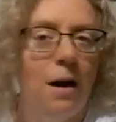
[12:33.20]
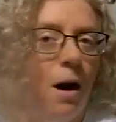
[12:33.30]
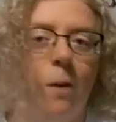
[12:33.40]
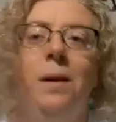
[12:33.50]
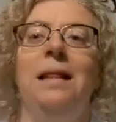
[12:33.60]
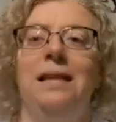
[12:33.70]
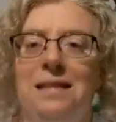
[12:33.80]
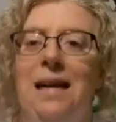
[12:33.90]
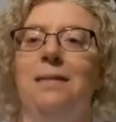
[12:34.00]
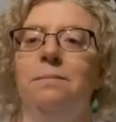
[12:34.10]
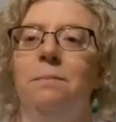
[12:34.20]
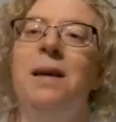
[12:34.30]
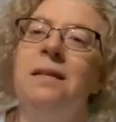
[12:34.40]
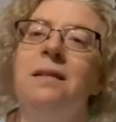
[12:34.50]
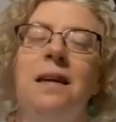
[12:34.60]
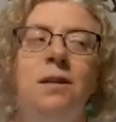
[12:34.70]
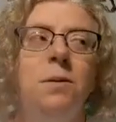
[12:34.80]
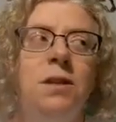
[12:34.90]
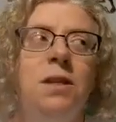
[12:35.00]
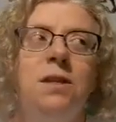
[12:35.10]
Are we listening? Because
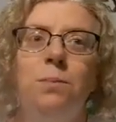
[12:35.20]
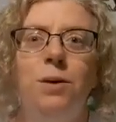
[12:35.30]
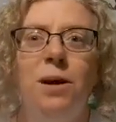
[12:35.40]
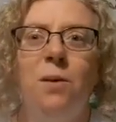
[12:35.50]
intuition is pretty